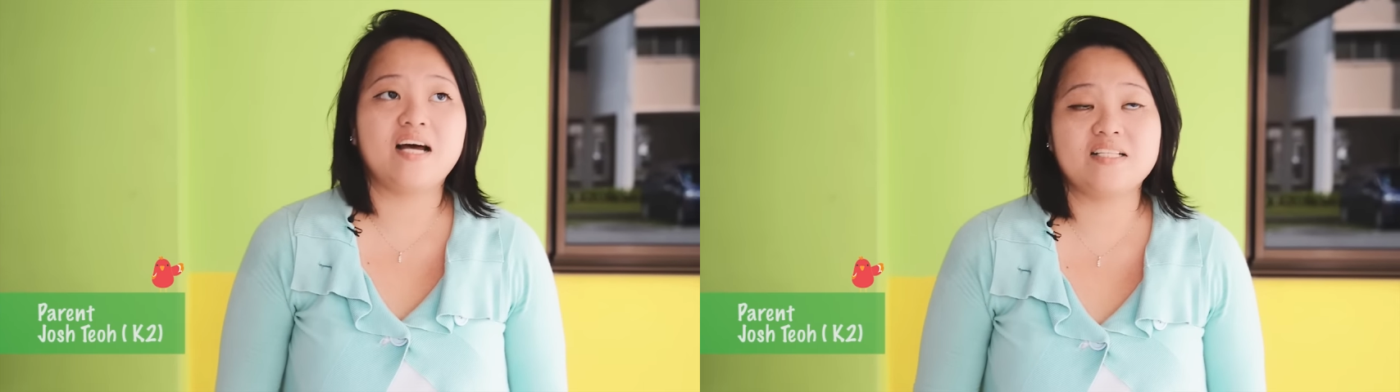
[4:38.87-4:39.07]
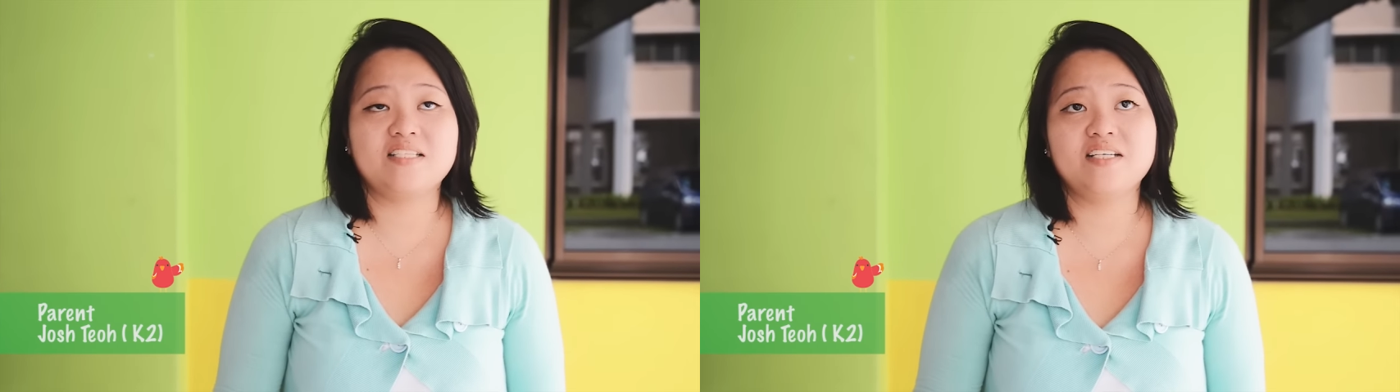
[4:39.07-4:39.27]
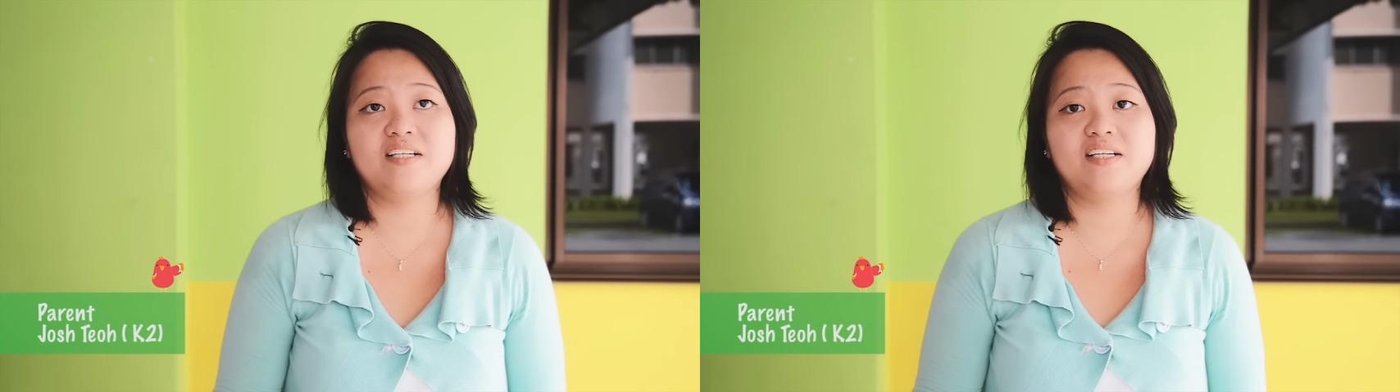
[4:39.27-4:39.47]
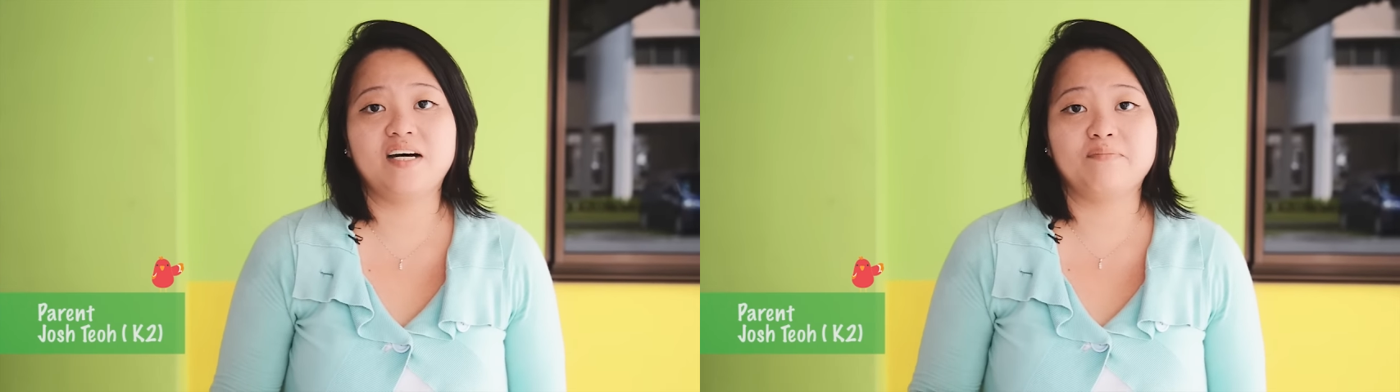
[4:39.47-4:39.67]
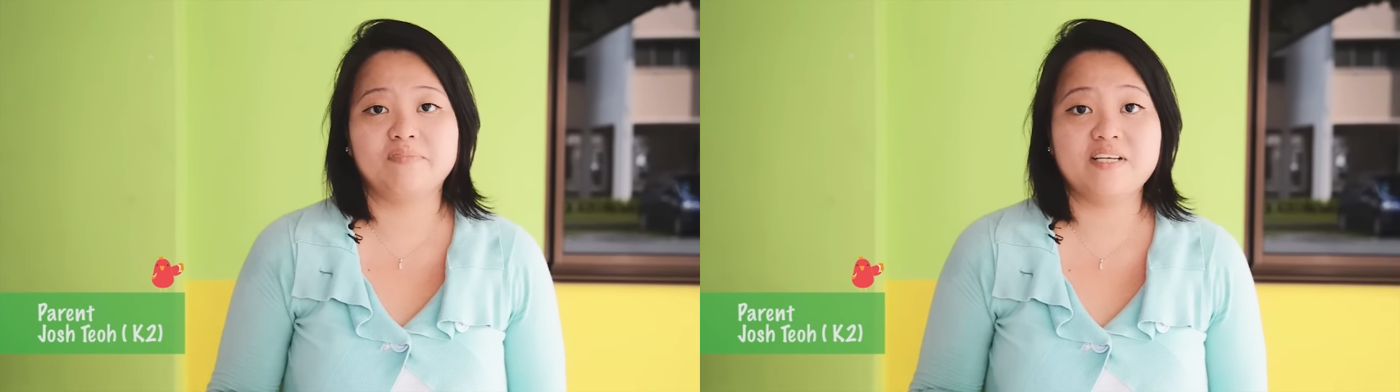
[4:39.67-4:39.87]
until
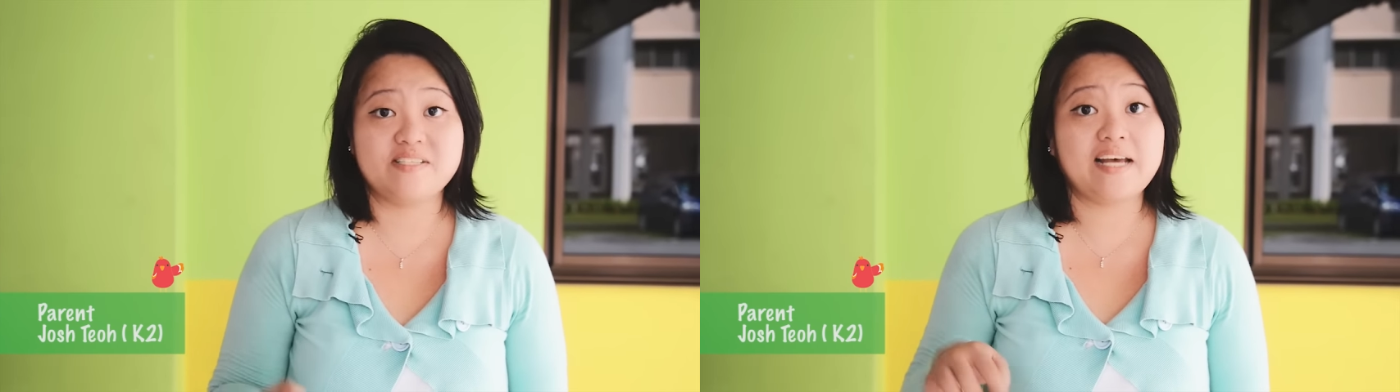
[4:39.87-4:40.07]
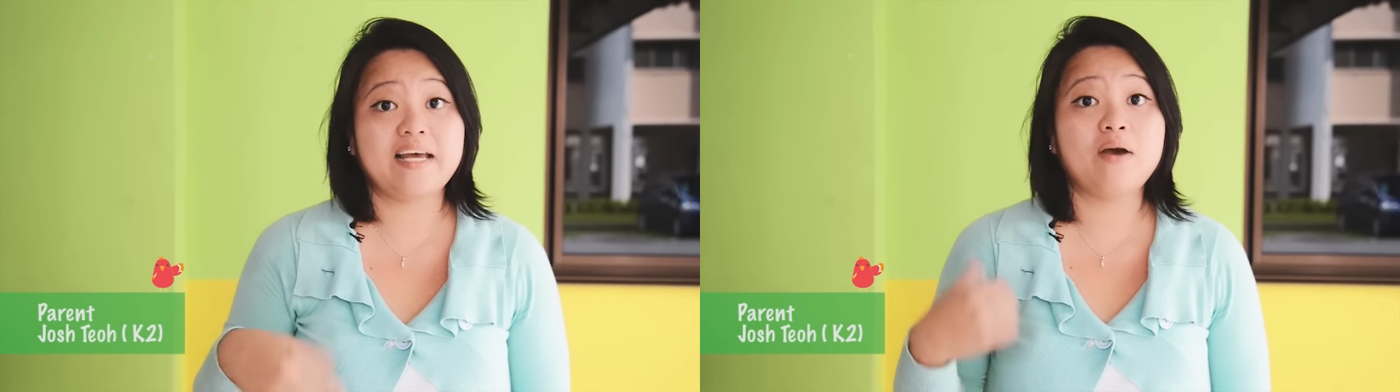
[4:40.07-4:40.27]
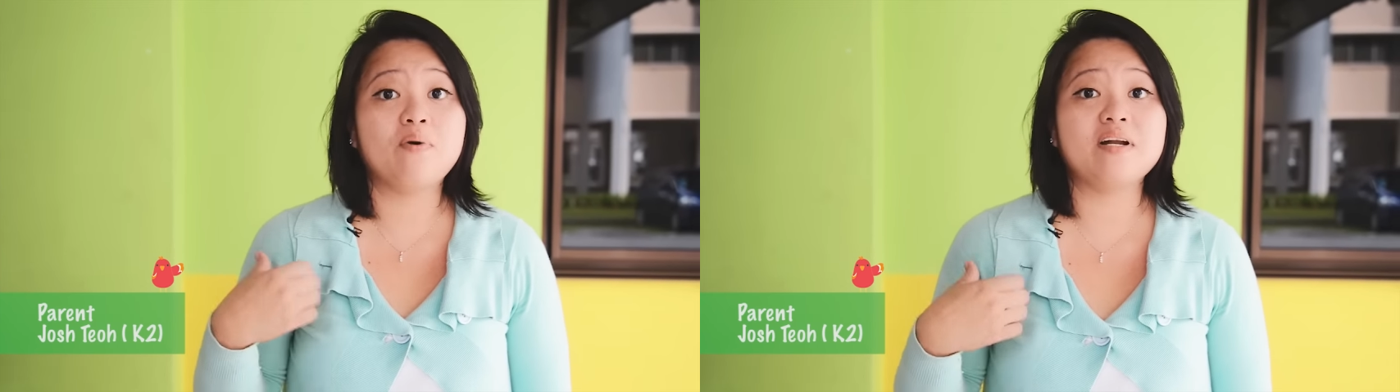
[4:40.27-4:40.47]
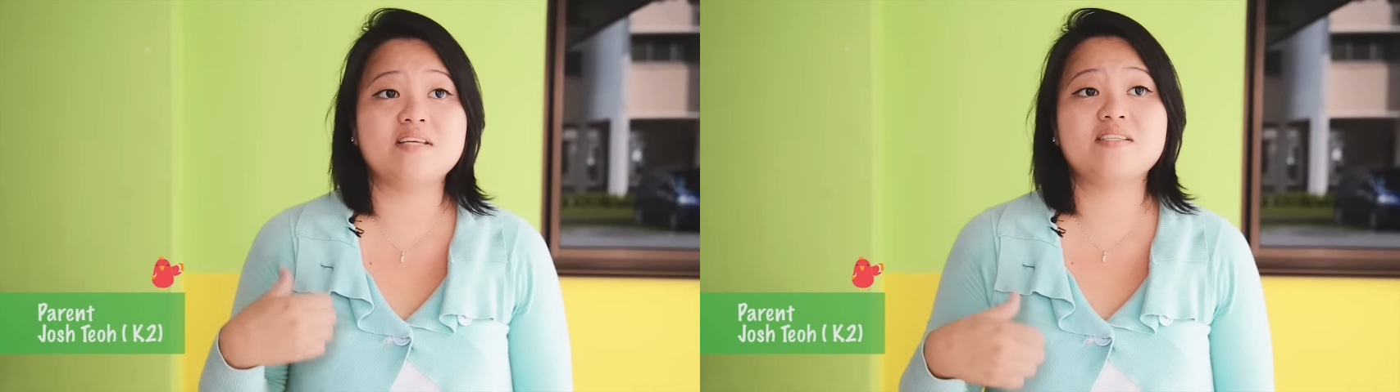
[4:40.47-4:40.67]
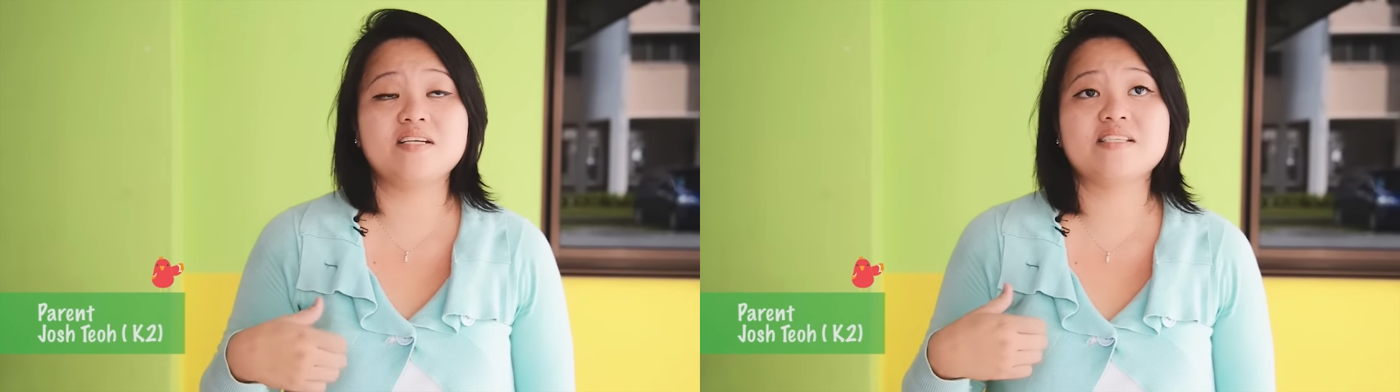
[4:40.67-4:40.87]
um, the second one
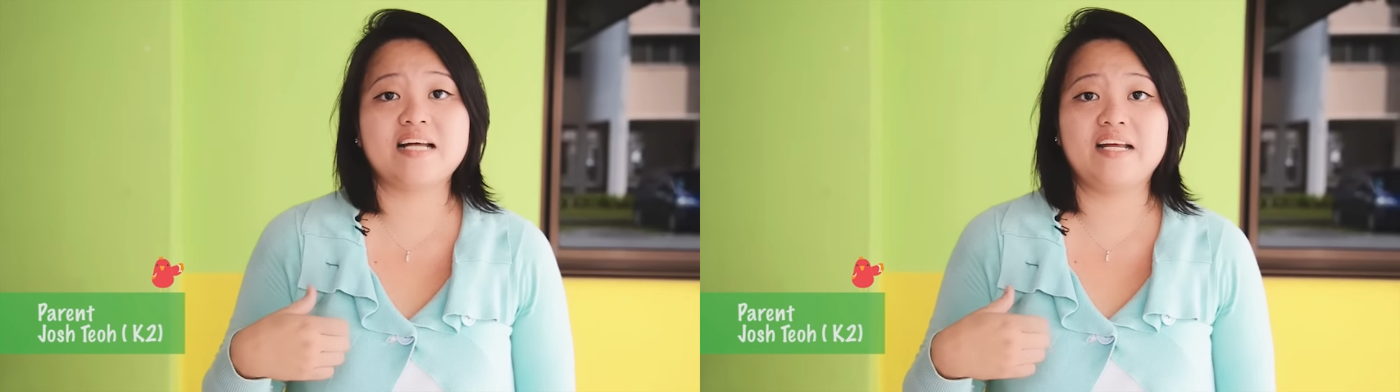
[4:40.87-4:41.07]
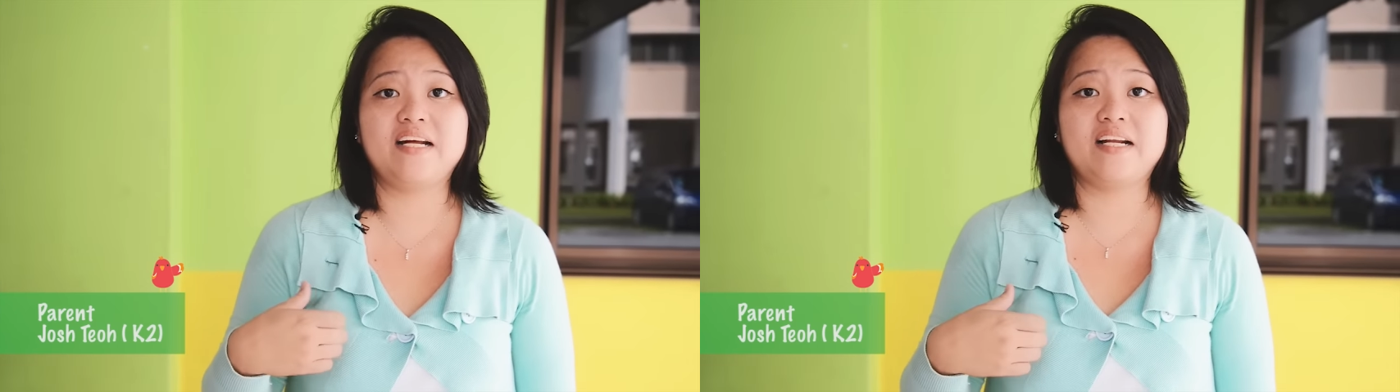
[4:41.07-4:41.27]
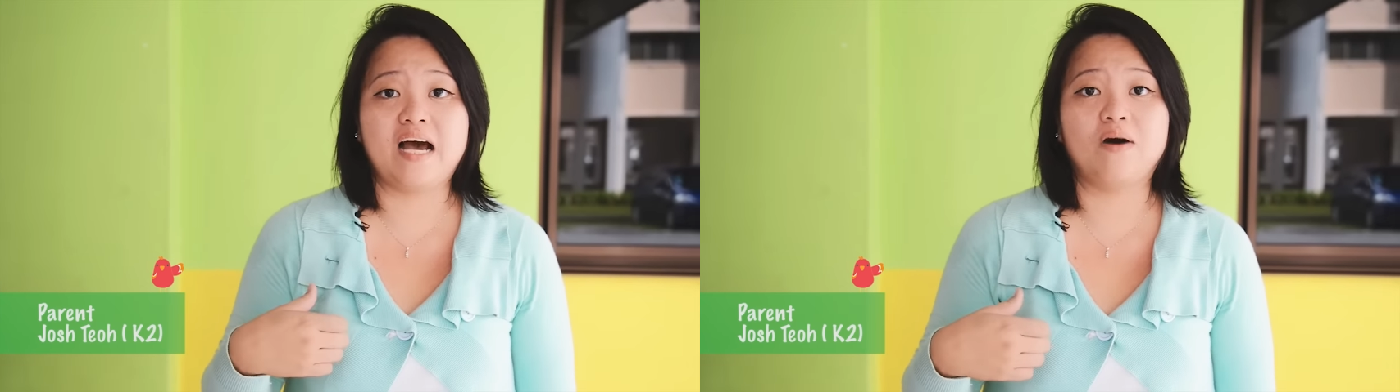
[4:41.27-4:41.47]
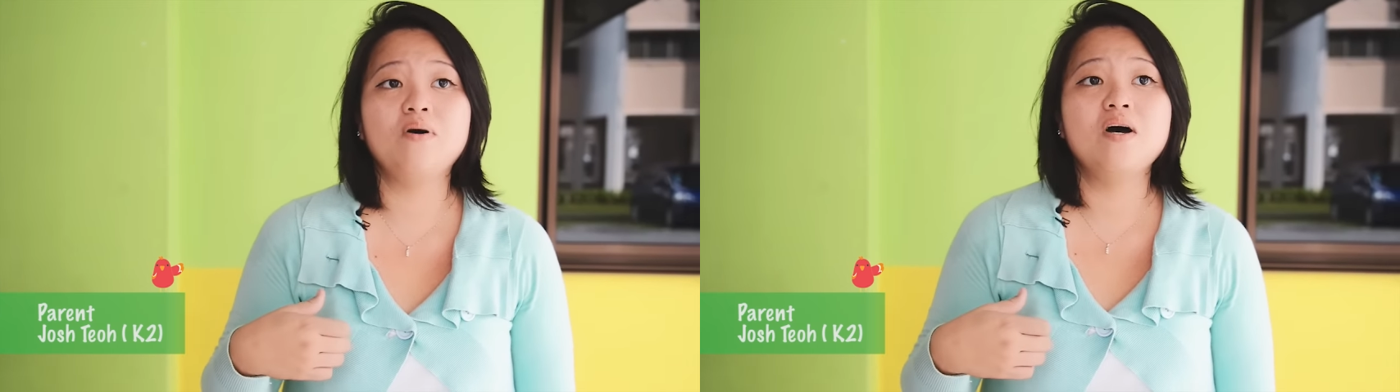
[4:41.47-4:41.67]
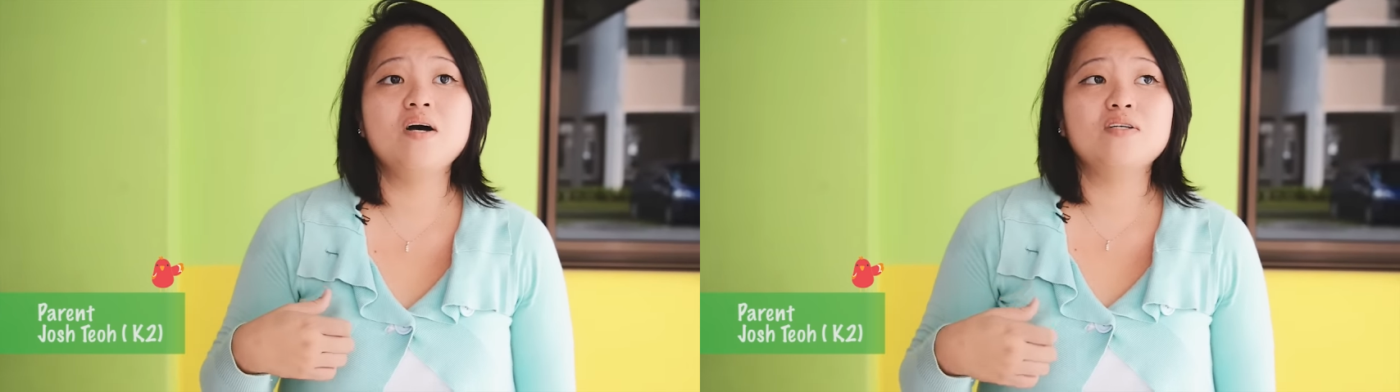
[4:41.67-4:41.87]
is still studying now.